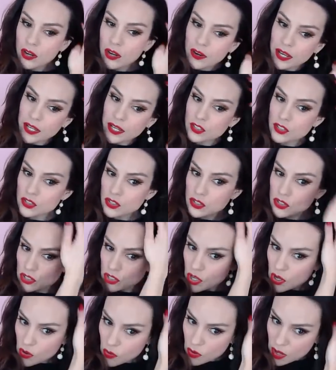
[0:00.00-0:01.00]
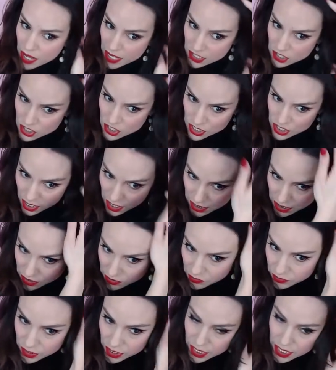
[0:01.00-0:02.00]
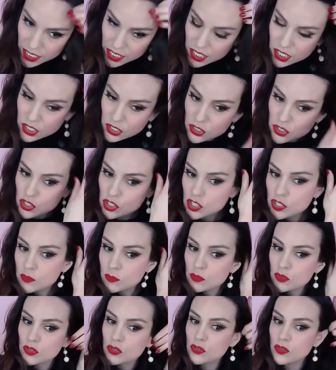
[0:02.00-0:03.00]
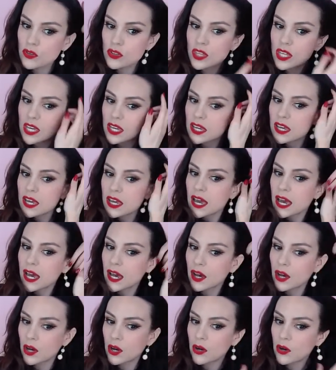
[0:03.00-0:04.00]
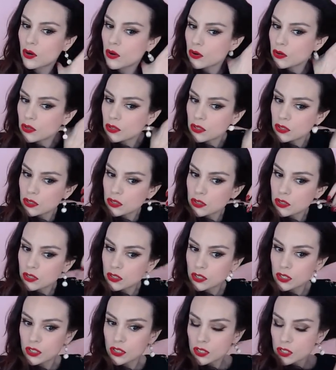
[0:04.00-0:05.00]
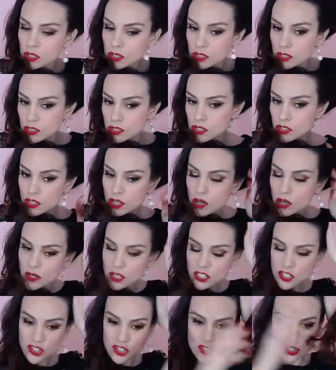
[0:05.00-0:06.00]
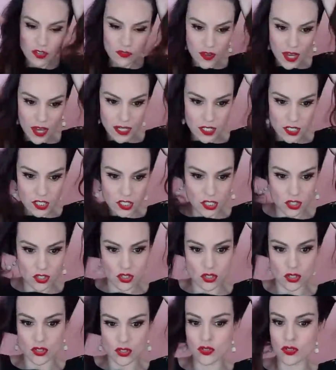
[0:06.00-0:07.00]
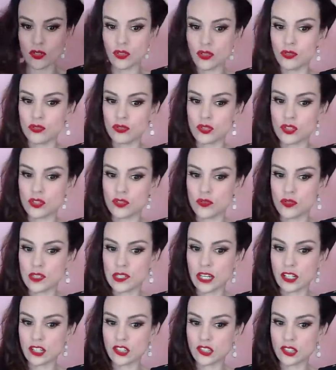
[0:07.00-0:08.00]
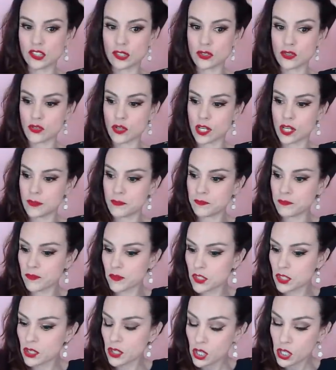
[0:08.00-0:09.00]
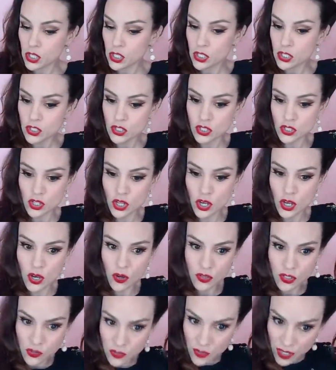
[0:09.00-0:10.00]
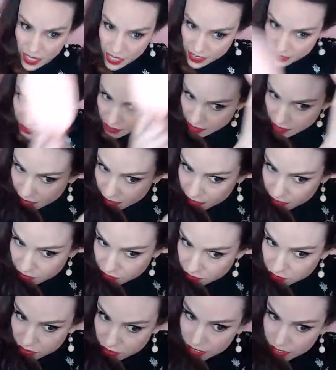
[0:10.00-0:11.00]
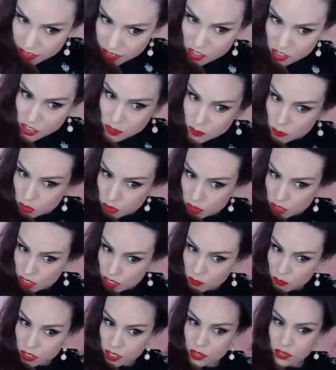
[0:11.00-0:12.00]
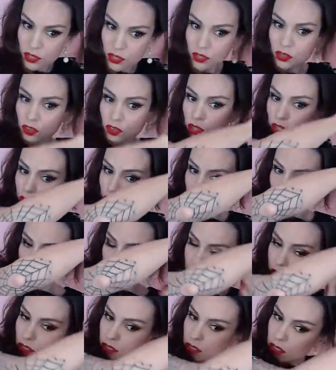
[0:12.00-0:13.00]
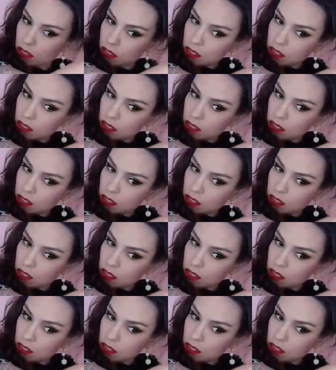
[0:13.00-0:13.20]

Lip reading: All right, so I just kind of like smooth it out. So it's just divided into two sections, right? So you can kind of like smooth it with the